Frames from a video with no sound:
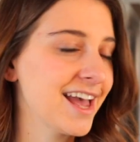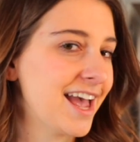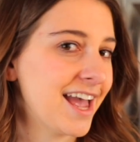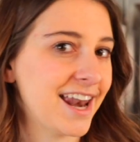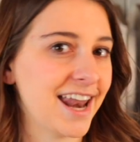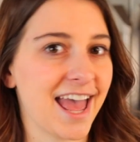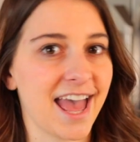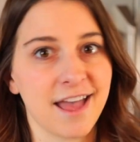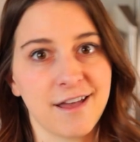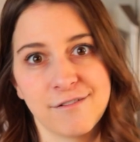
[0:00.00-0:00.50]

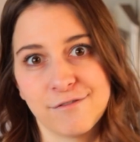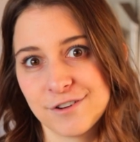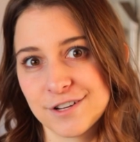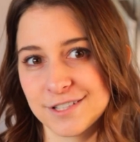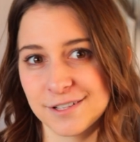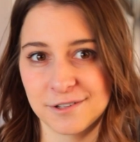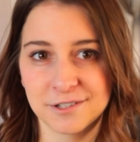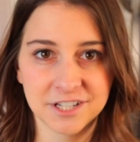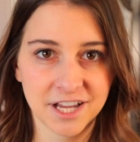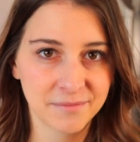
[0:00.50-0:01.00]
And every
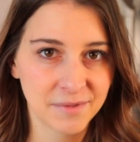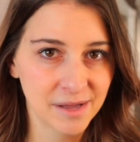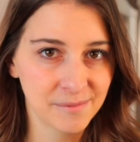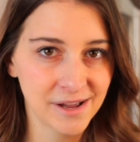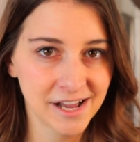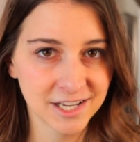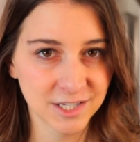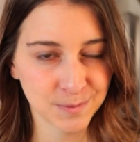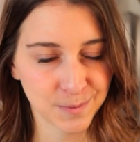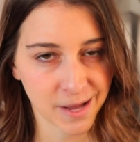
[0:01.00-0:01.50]
single time I
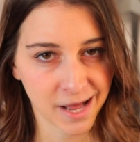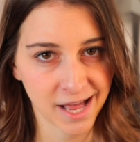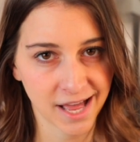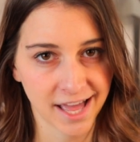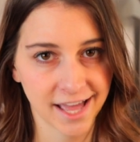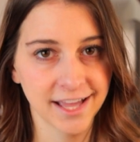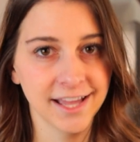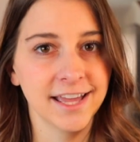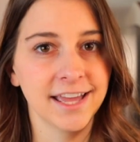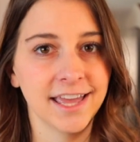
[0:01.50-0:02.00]
passed
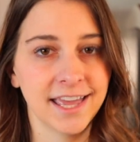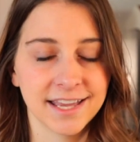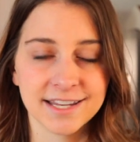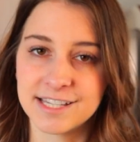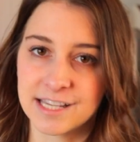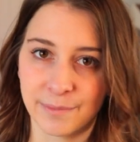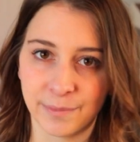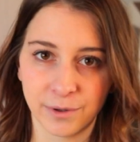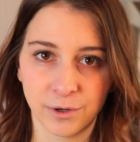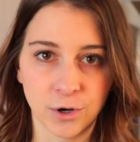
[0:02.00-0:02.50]
by, in
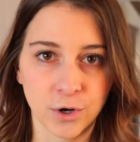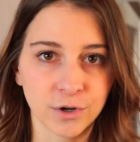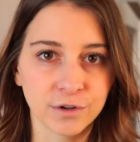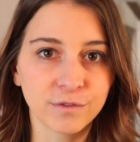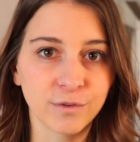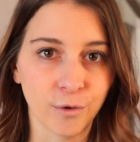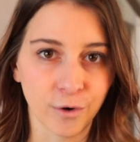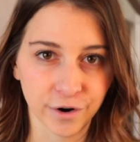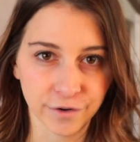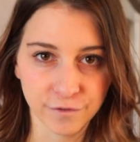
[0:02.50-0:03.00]
typical
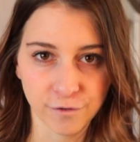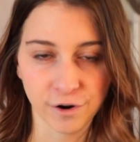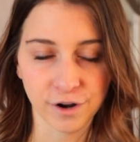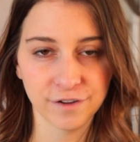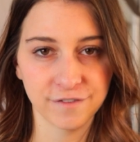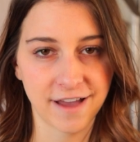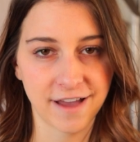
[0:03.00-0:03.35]
Foreign Fork